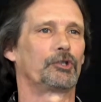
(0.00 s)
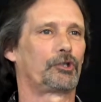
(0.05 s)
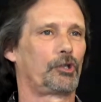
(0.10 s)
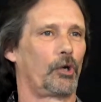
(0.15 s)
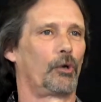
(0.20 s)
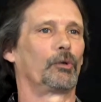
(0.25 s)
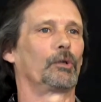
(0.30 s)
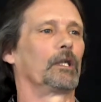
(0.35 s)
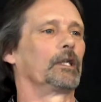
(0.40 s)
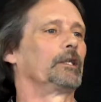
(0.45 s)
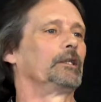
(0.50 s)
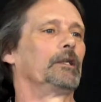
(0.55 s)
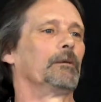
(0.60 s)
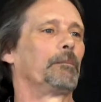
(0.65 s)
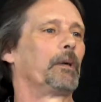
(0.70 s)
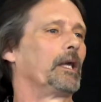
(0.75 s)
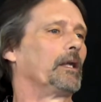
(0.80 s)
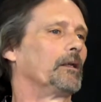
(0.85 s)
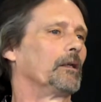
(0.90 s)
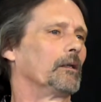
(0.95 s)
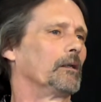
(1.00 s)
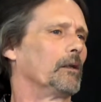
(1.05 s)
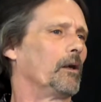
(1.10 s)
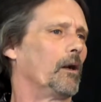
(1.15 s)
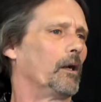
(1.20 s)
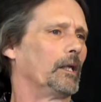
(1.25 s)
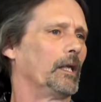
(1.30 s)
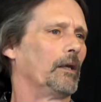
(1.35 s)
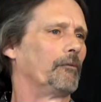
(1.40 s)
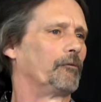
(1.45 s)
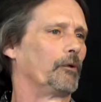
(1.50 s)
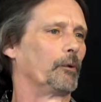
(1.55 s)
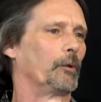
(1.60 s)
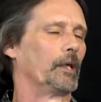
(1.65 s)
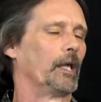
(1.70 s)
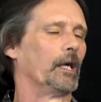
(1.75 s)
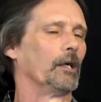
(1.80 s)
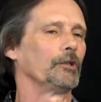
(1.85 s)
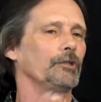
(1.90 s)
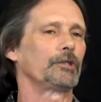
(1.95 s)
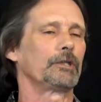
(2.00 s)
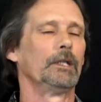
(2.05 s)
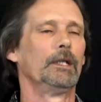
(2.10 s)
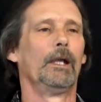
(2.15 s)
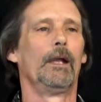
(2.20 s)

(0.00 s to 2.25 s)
totally dependent on everyone else.